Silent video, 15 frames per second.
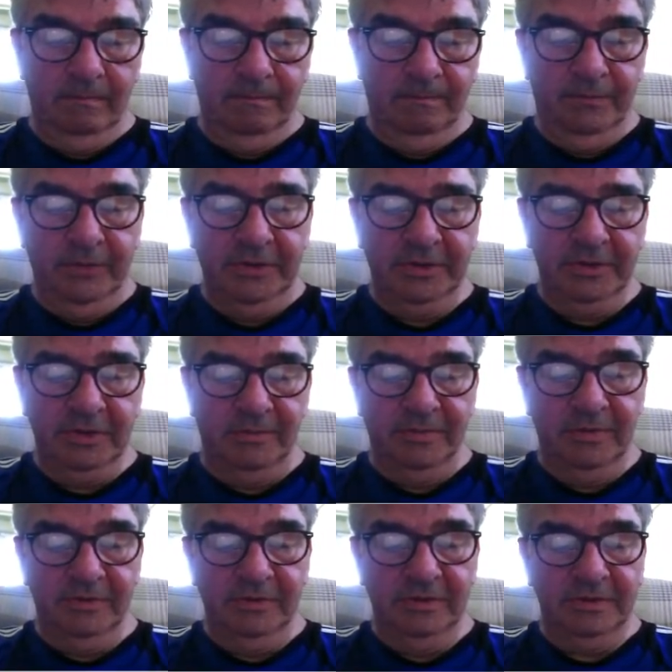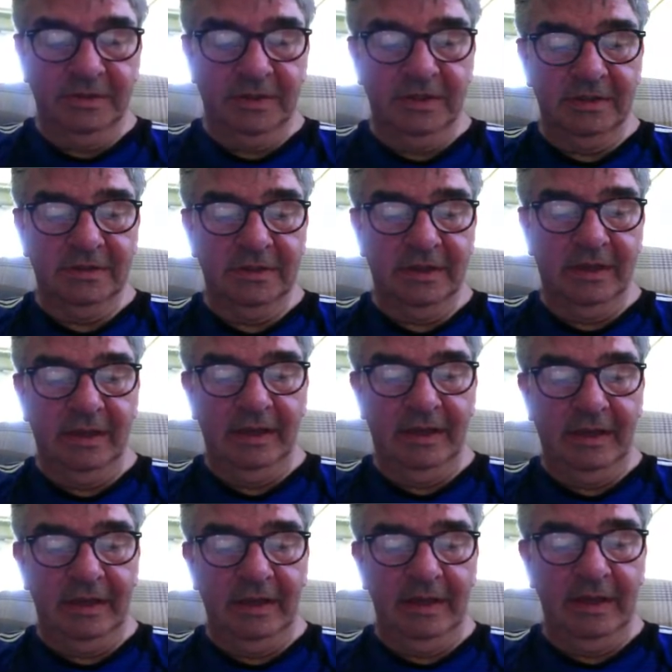British Computer Society,
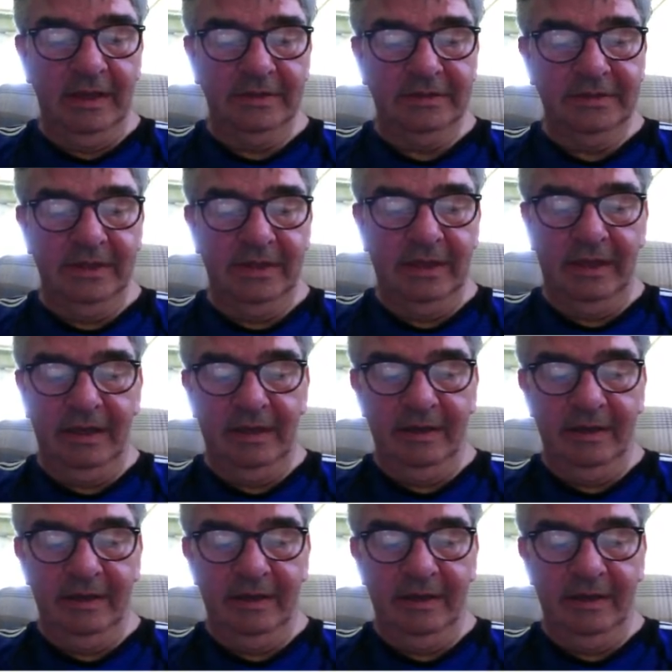ECDL.